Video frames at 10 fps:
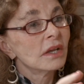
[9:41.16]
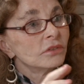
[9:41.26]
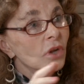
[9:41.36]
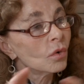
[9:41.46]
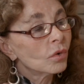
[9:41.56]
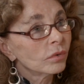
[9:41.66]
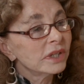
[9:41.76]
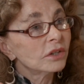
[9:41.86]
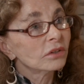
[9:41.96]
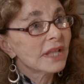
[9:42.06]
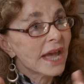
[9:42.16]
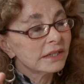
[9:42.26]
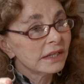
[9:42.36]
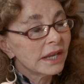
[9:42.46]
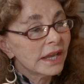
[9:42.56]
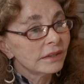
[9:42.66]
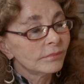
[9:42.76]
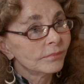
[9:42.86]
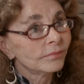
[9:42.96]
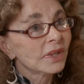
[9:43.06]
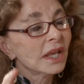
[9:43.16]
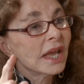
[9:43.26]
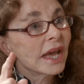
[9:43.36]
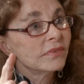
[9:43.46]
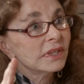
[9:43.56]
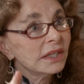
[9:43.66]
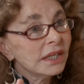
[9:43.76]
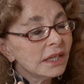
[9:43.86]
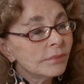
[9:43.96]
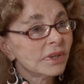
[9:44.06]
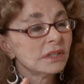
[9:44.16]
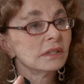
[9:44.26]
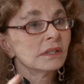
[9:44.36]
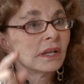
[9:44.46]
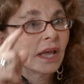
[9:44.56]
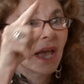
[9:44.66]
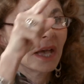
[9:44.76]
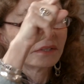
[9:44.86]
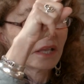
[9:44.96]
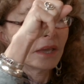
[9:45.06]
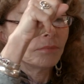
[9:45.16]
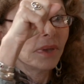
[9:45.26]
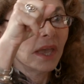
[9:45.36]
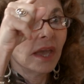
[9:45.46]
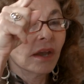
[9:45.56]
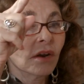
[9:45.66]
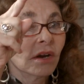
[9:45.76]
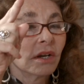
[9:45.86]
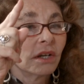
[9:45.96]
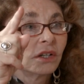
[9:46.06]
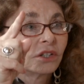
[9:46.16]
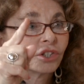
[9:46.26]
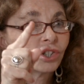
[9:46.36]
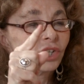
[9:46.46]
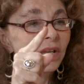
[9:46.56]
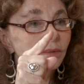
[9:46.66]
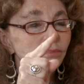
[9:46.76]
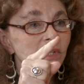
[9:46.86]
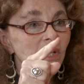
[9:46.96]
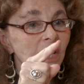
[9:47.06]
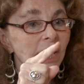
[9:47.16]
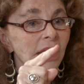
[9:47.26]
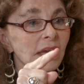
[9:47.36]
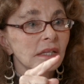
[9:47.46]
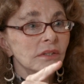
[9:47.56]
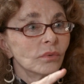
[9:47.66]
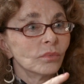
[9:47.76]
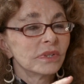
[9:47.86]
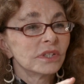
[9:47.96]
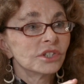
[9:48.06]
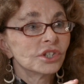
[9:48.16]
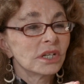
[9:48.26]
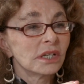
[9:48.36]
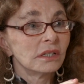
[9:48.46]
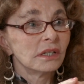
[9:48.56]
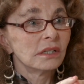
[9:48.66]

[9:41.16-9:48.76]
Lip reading: No Greek or Latin name. And the EBEN has a pear-shaped head with a chin.